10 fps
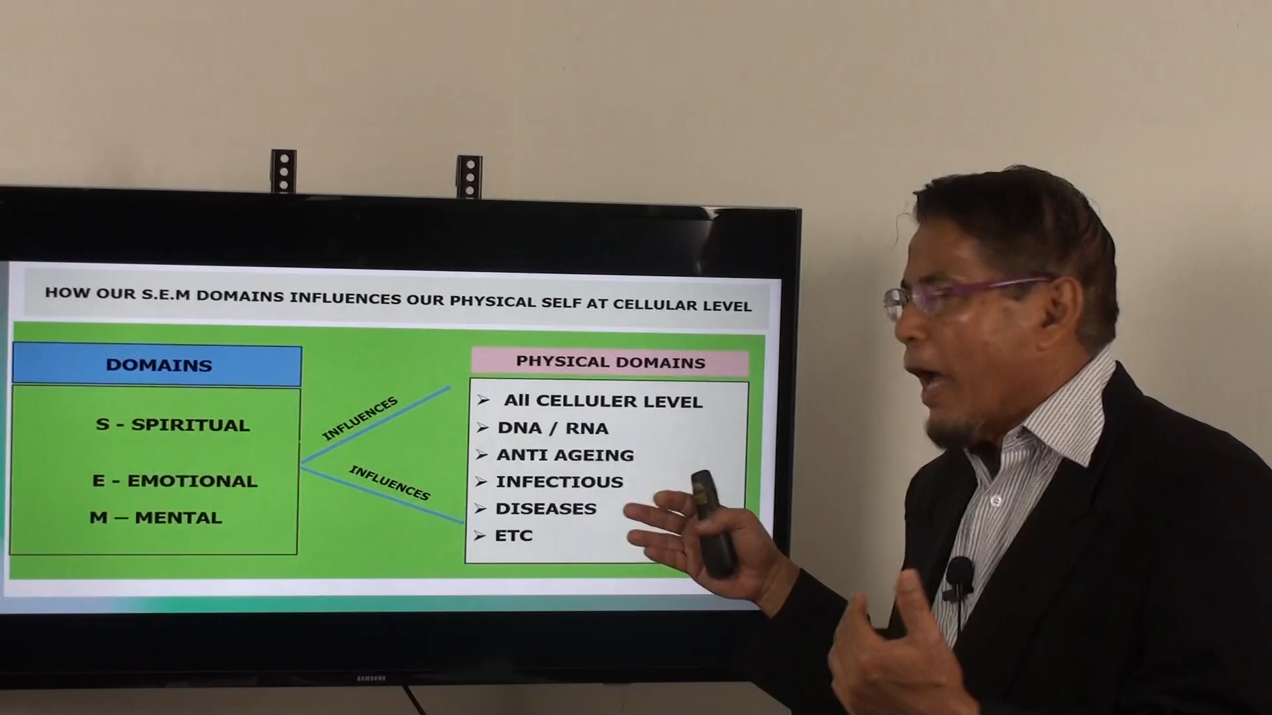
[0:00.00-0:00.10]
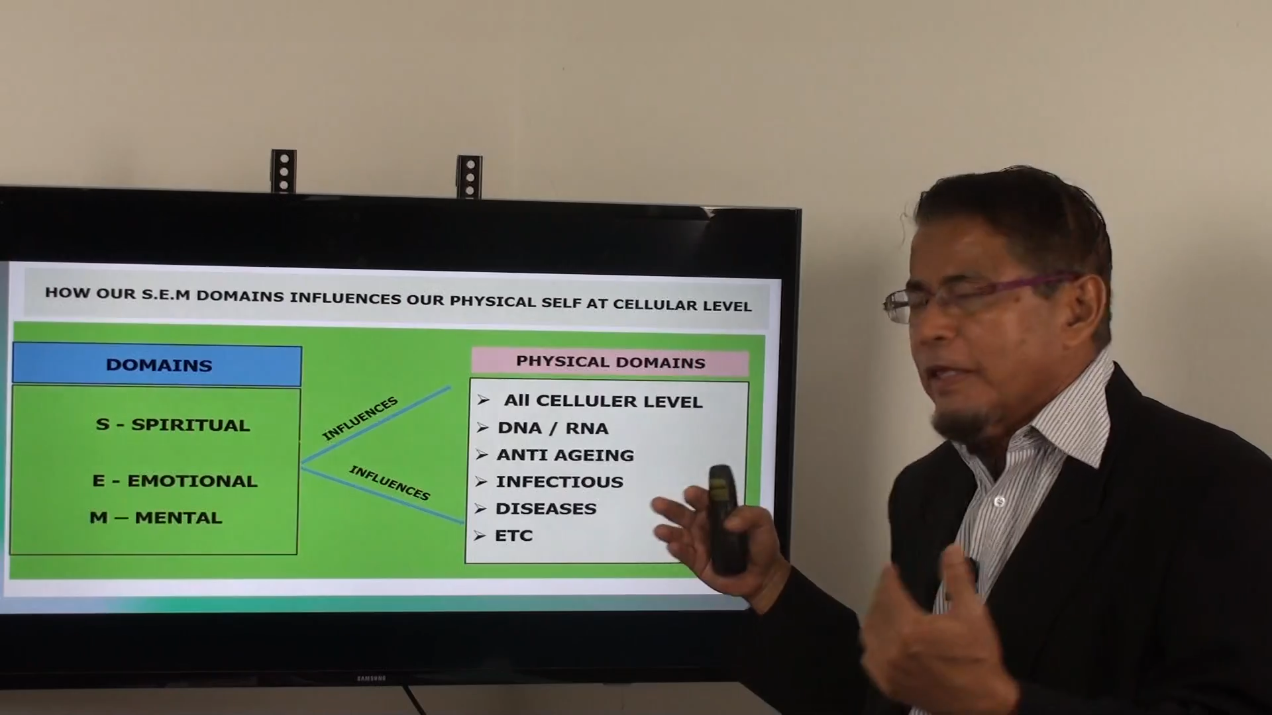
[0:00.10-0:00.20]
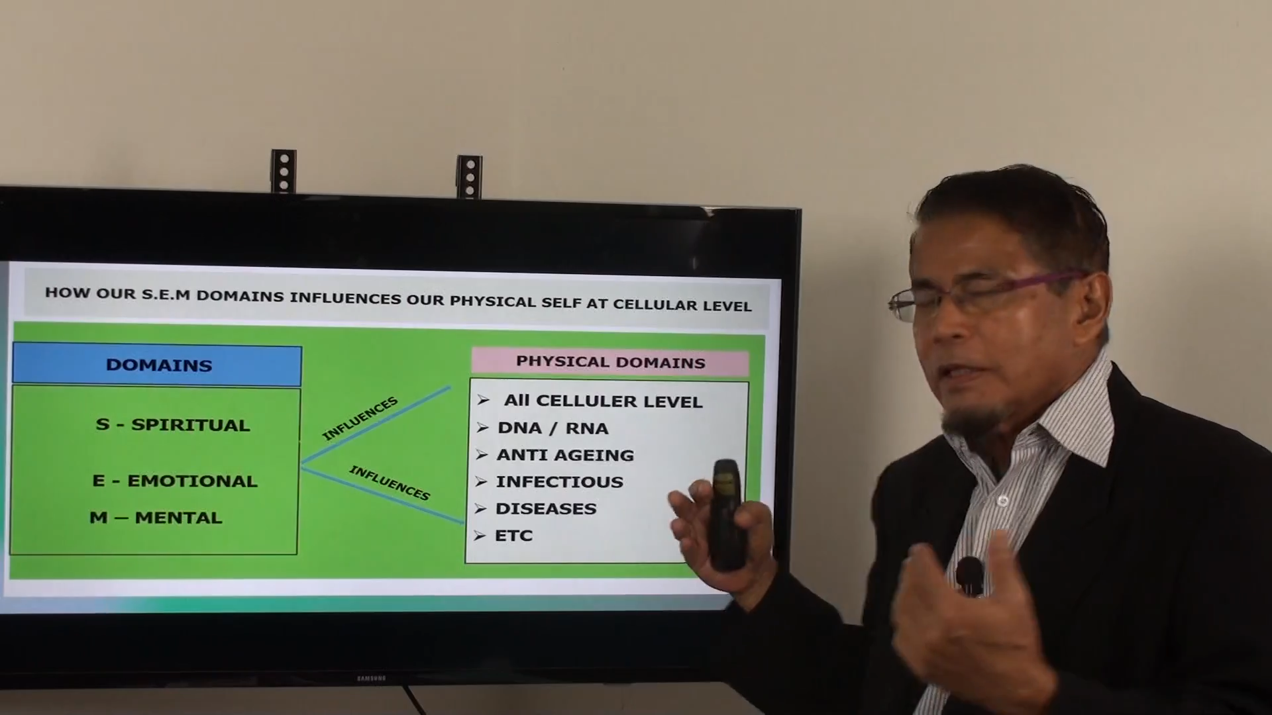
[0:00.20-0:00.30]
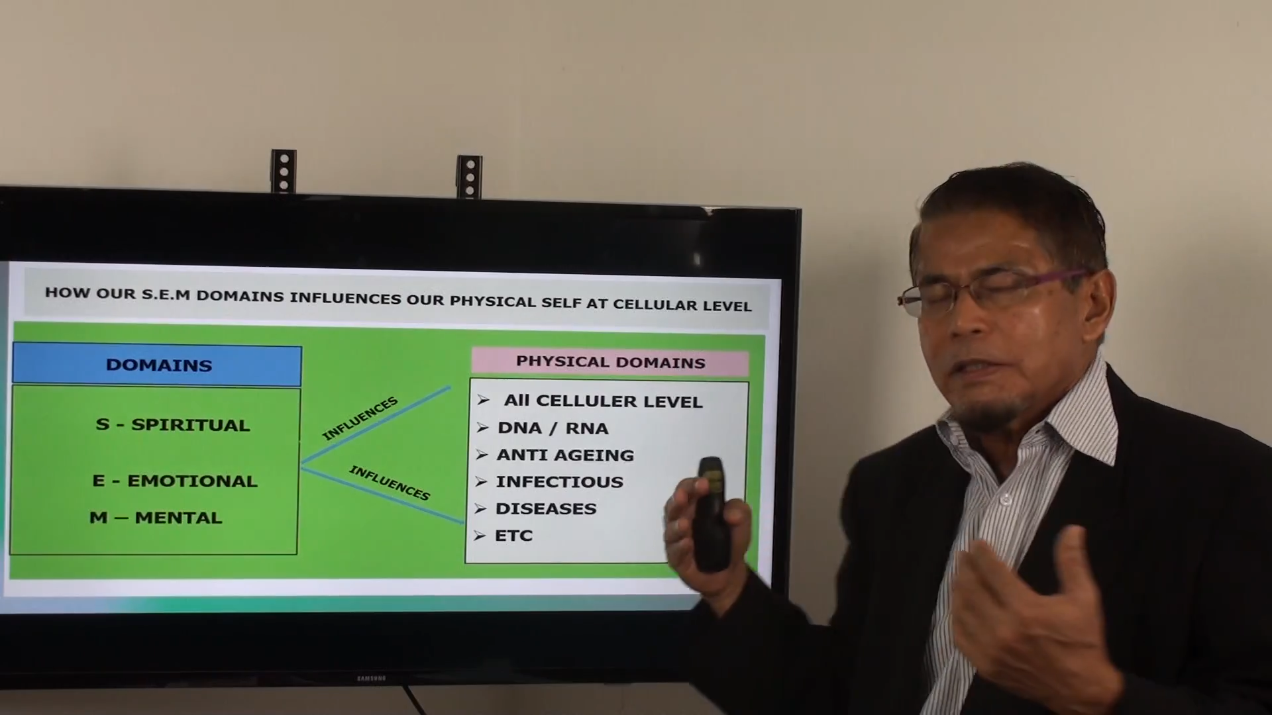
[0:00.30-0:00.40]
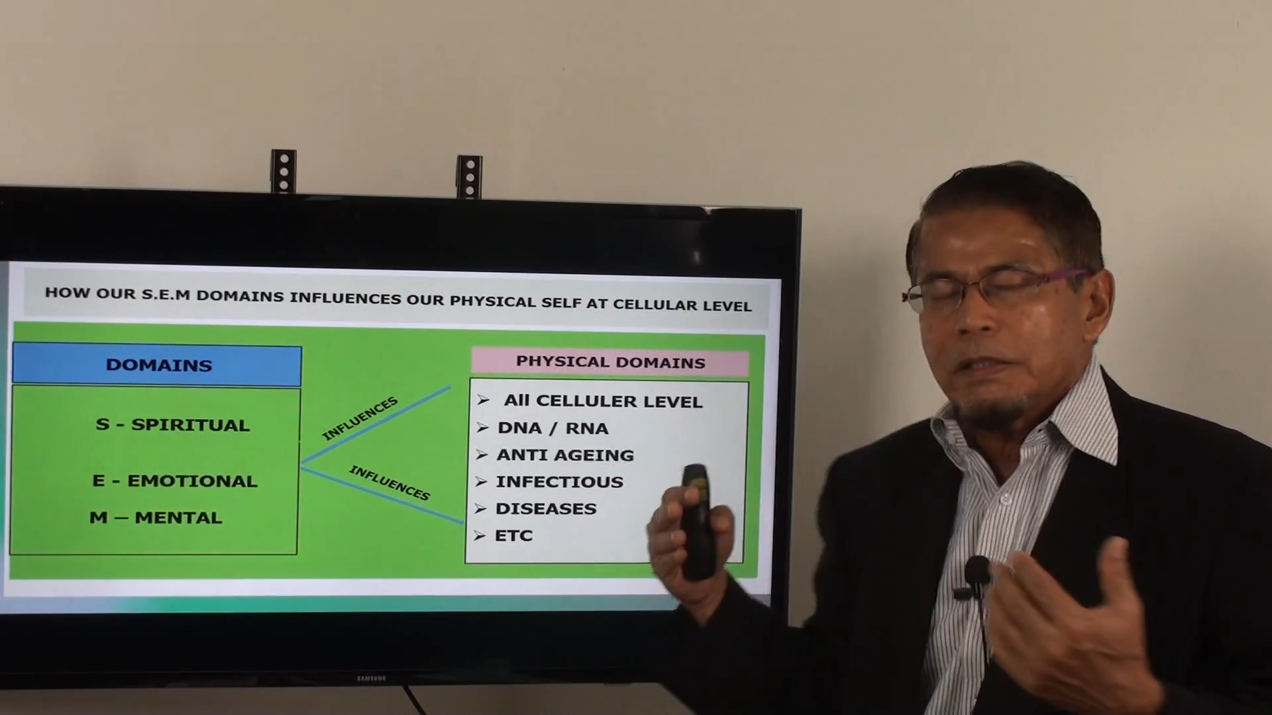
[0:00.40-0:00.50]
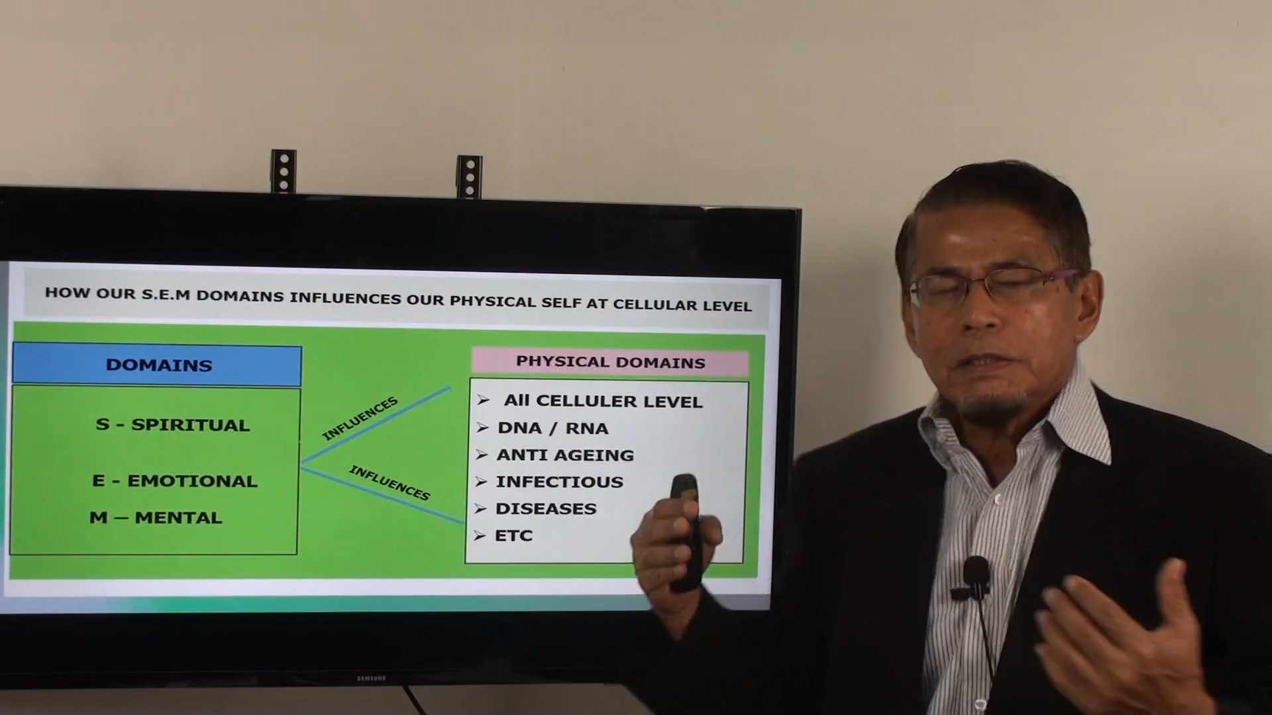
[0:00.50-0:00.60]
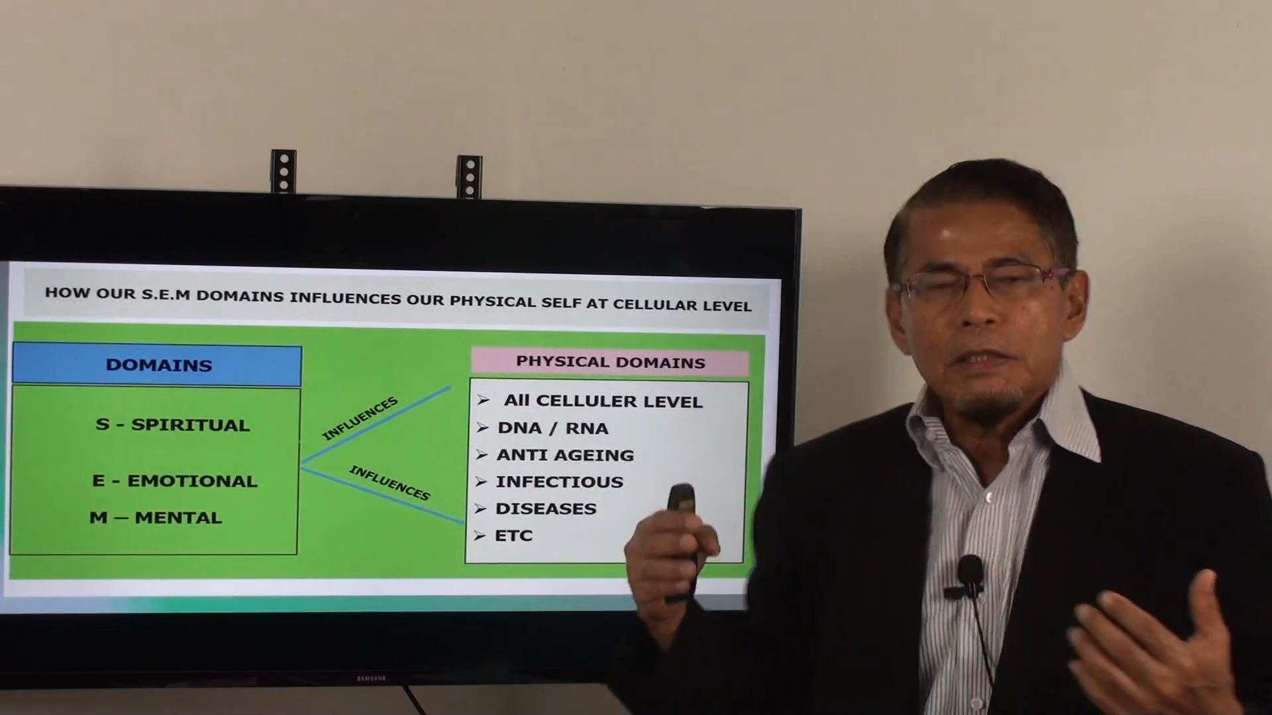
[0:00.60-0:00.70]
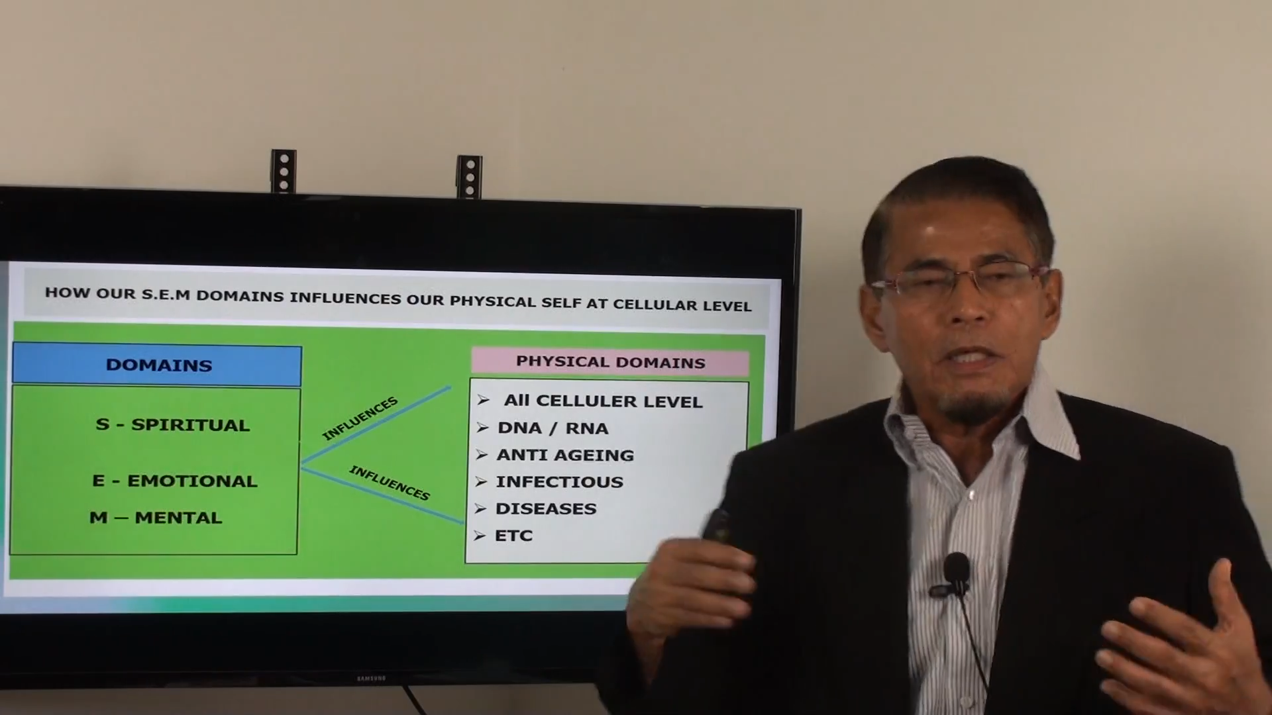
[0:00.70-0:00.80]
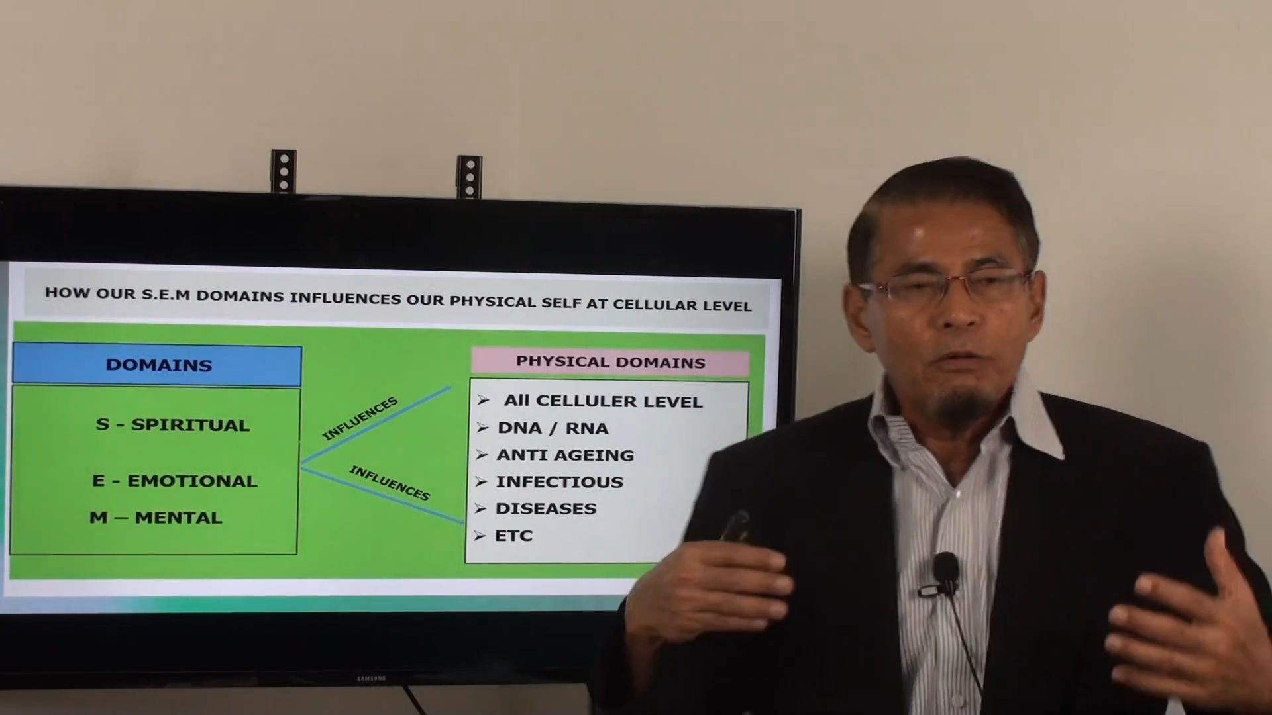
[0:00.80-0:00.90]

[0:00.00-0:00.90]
other diseases,